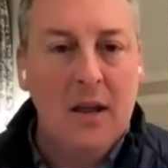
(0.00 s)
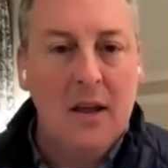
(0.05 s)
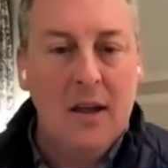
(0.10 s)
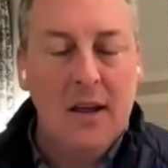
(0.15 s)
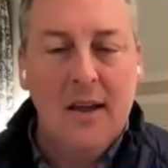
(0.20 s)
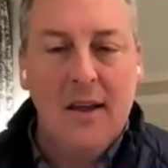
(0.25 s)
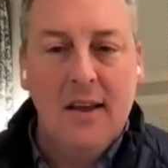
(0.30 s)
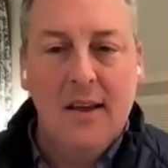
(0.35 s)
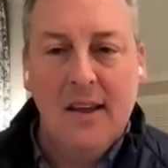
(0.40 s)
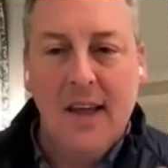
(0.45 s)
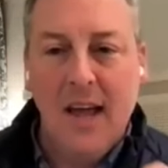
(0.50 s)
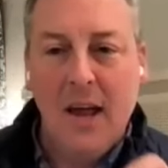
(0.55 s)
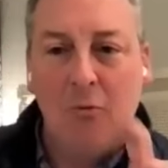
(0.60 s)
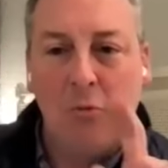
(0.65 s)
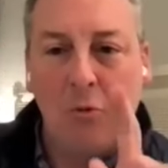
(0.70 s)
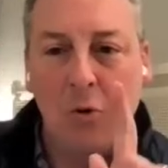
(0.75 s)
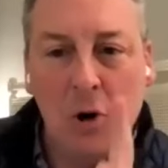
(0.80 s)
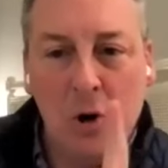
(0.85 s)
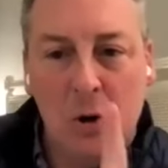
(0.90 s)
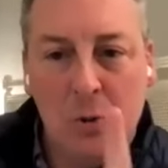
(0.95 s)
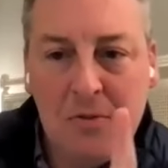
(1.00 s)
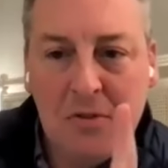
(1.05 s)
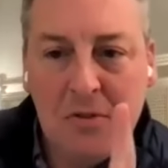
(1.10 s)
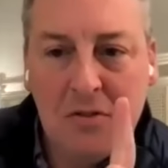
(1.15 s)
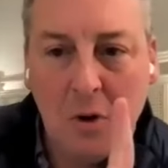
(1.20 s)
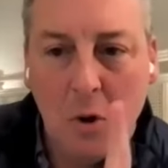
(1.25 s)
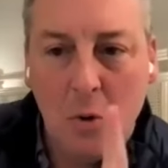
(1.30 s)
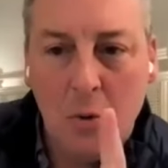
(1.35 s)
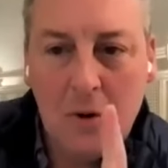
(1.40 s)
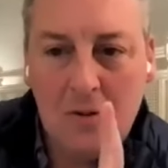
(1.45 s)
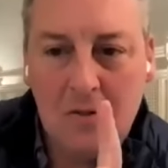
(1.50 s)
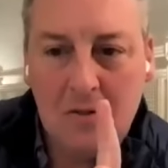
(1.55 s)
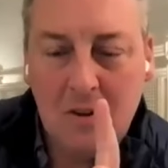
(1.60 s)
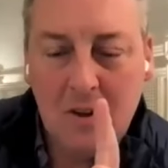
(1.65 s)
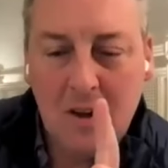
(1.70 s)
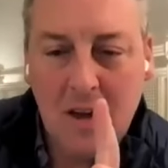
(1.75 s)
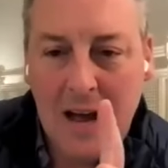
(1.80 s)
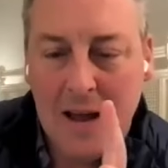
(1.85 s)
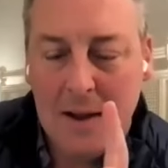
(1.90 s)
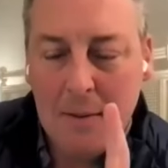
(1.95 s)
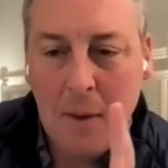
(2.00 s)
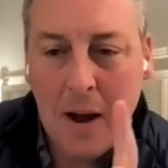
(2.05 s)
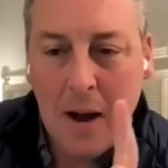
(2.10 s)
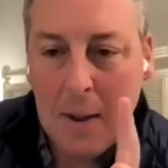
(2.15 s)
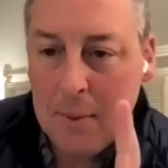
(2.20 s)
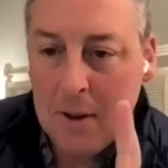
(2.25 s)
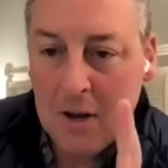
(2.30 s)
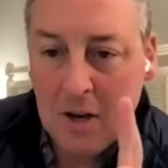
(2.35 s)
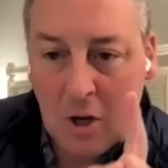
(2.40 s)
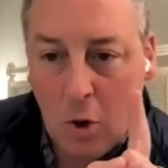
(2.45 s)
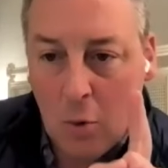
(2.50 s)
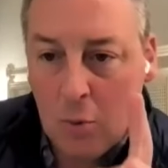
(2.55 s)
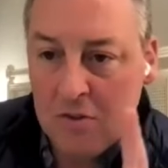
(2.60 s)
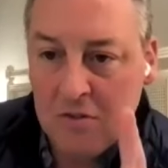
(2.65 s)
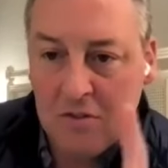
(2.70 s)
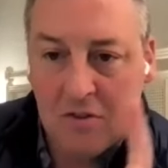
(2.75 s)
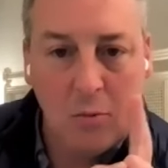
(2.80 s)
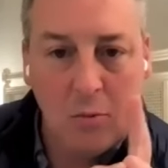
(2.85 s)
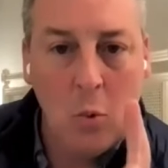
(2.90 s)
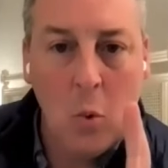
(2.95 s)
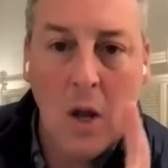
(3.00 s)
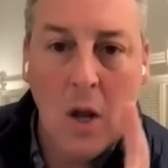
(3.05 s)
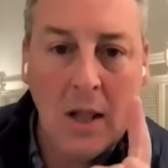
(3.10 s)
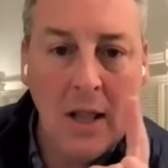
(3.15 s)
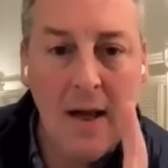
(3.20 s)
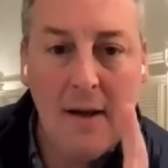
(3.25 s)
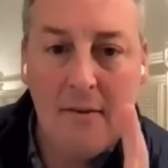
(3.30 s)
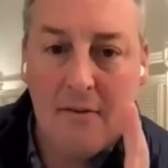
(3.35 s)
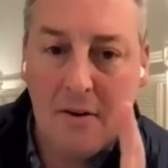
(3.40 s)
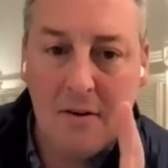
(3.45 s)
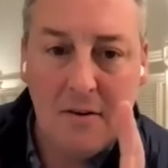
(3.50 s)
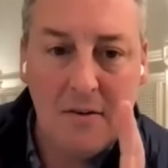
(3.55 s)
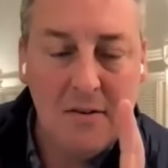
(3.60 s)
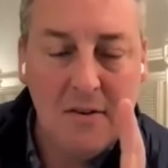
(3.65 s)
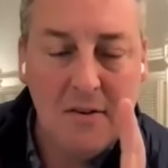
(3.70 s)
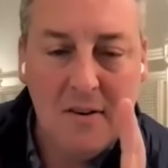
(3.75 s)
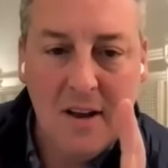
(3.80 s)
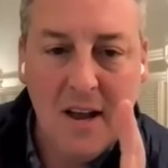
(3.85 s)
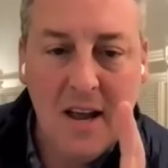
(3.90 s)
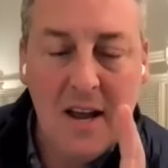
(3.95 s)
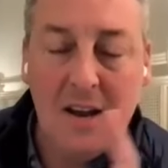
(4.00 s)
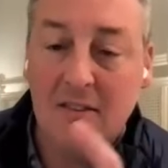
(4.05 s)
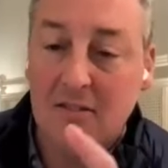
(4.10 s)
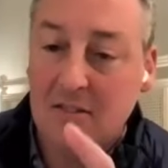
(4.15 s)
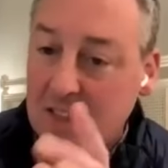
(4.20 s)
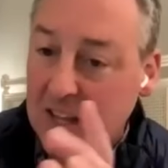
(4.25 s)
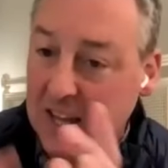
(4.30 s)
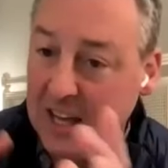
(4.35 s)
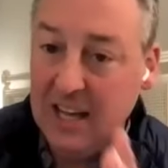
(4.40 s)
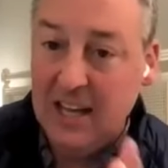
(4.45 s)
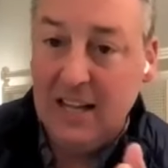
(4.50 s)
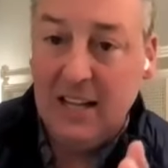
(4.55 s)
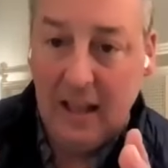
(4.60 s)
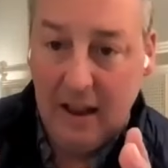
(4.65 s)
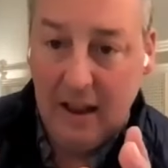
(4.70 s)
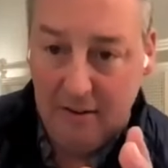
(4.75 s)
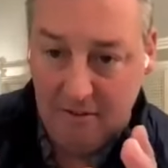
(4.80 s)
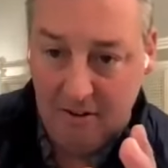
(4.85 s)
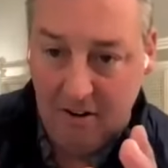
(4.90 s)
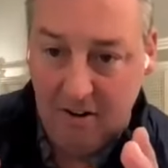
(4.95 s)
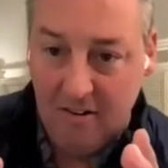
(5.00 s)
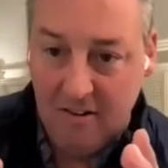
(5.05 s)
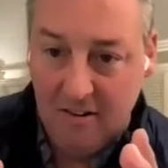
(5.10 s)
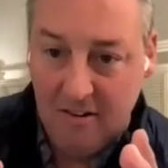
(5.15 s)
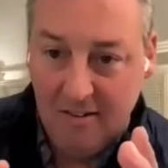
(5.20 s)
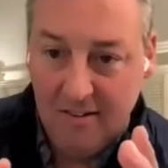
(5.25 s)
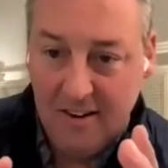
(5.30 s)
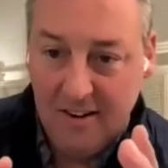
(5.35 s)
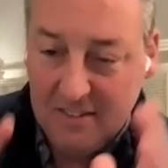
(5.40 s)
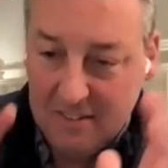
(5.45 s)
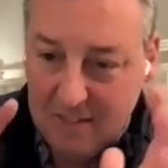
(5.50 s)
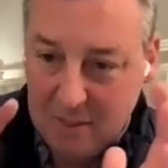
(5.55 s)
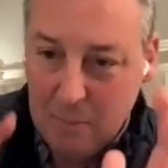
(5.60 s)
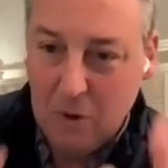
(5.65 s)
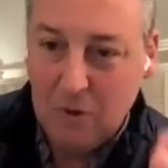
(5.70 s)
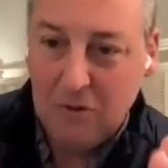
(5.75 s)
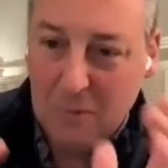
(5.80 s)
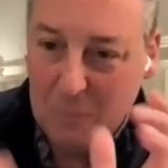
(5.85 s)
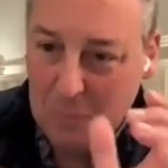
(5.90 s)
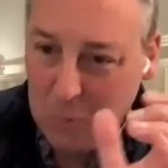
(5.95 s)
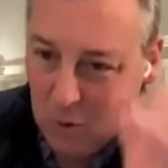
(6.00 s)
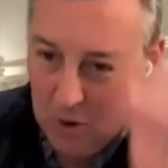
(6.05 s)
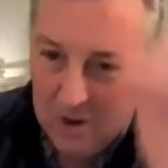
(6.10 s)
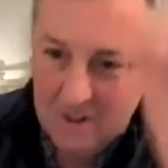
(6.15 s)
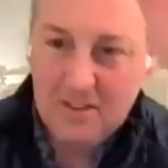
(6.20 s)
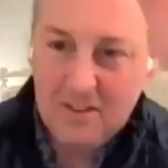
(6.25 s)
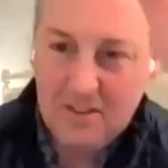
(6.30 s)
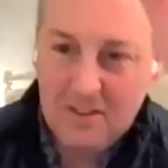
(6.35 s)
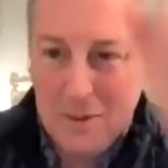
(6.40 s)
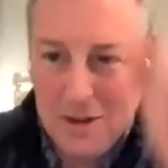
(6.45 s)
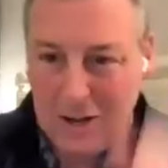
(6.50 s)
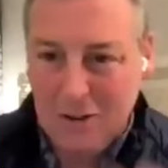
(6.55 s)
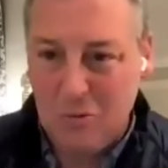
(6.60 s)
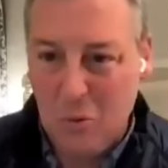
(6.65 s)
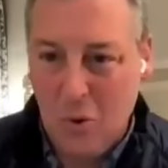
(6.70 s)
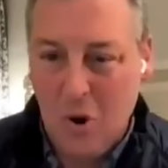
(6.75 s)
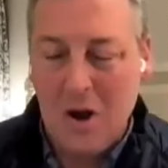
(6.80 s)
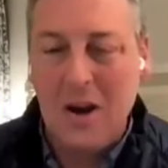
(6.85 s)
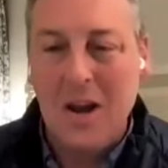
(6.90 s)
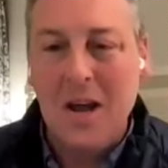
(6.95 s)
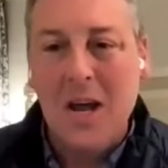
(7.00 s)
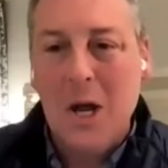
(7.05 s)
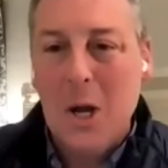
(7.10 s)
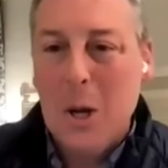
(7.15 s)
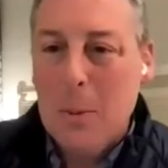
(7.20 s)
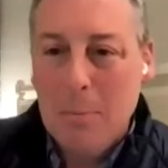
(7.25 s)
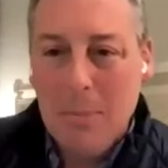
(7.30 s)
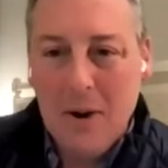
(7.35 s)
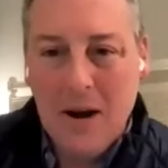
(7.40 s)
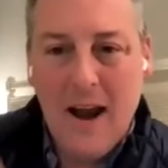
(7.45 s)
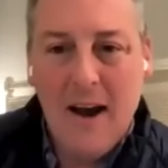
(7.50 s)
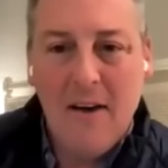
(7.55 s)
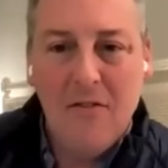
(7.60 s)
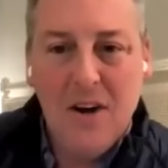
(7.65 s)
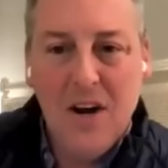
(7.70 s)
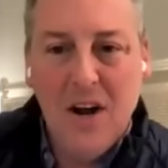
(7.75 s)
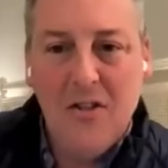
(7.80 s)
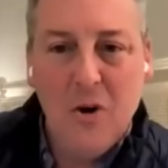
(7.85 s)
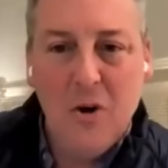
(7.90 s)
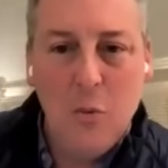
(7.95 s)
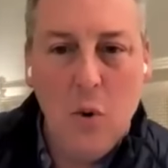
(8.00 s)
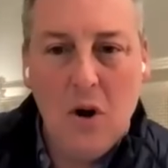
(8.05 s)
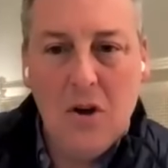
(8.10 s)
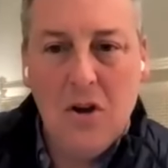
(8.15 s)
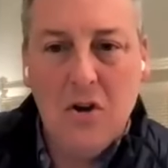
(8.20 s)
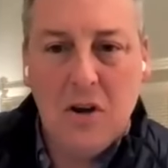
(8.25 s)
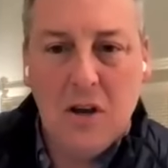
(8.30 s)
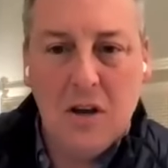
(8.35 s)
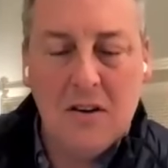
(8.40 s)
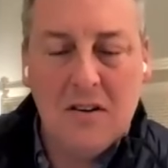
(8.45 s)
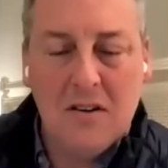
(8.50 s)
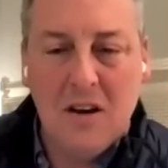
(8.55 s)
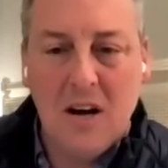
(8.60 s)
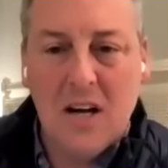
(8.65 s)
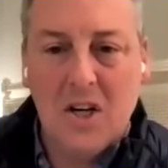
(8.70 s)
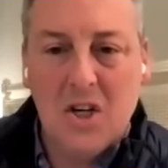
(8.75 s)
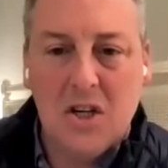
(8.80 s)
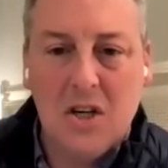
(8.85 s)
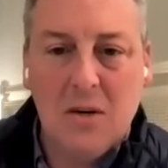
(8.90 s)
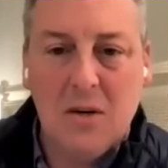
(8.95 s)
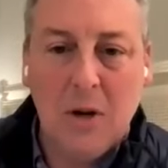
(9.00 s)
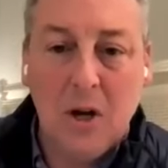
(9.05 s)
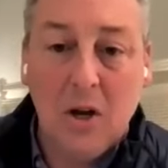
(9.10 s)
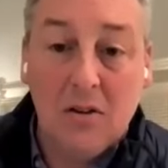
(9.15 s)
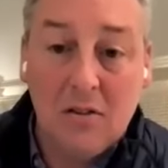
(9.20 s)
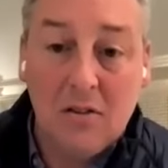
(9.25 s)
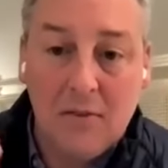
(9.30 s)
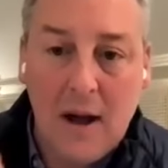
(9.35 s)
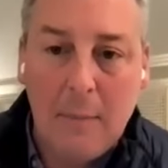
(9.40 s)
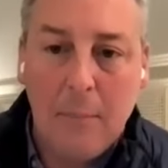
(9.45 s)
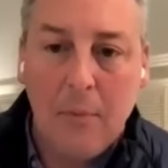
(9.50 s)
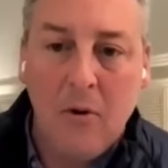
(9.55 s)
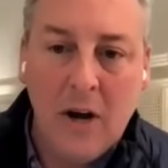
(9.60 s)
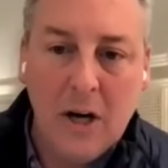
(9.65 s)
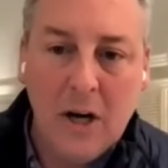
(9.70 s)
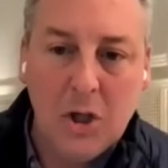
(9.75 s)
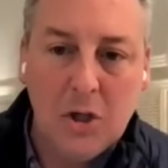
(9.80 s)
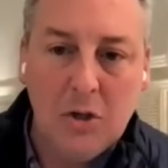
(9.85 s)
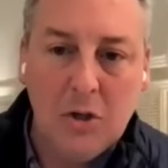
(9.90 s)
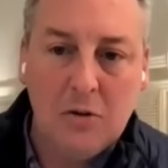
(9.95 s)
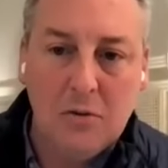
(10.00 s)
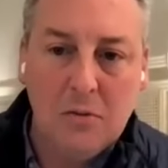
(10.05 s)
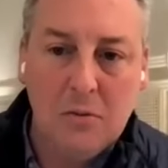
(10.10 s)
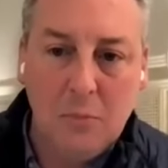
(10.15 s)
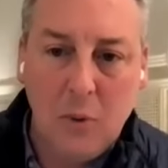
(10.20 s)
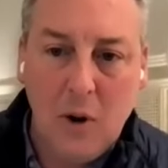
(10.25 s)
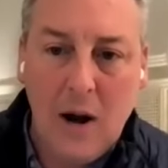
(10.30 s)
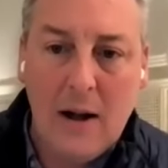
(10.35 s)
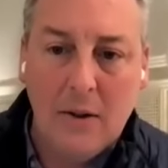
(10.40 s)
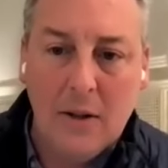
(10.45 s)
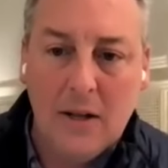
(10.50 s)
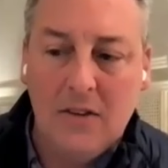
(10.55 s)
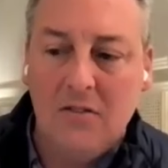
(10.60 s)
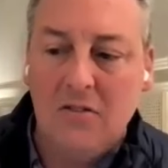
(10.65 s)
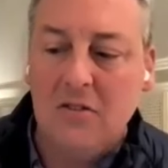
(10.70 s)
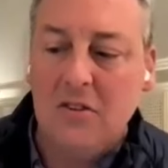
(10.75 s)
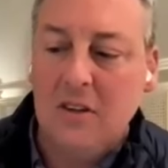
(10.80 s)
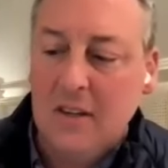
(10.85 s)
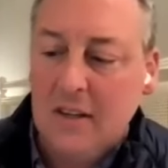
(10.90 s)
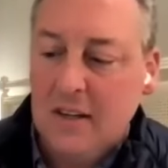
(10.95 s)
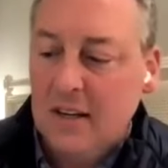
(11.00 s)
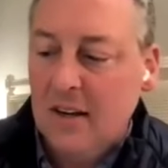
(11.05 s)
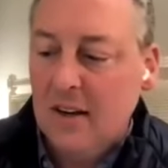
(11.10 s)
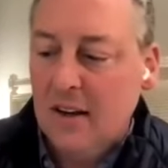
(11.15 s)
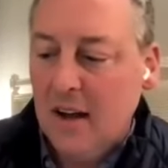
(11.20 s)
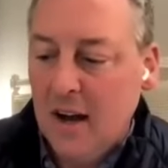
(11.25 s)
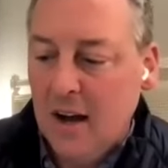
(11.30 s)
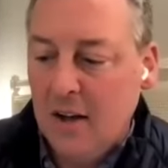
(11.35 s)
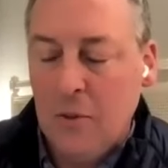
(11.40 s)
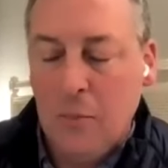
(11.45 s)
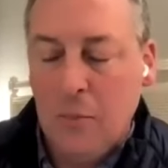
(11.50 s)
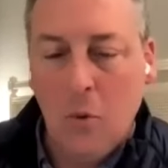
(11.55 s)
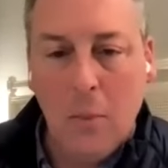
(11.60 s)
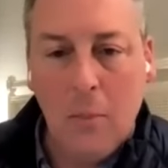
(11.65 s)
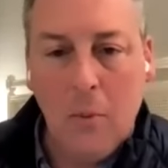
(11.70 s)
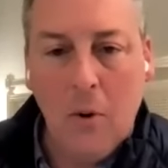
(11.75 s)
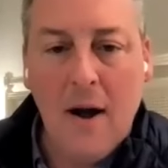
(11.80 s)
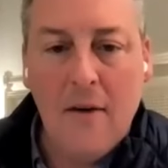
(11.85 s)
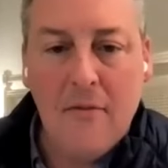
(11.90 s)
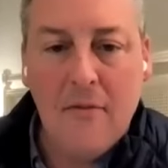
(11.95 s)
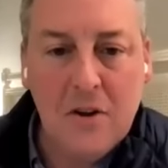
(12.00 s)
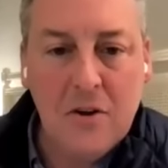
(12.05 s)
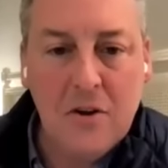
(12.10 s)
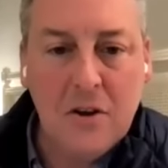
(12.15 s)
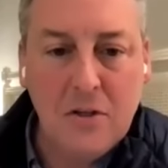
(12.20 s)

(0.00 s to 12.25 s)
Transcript: Mm-hmm. And rooms is always, in my opinion, always just one lever, mm-hmm. and it's the key lever. It's mm-hmm. the most important. It's the biggest one. But every other one you can touch because of operational prowess, uh, the more profit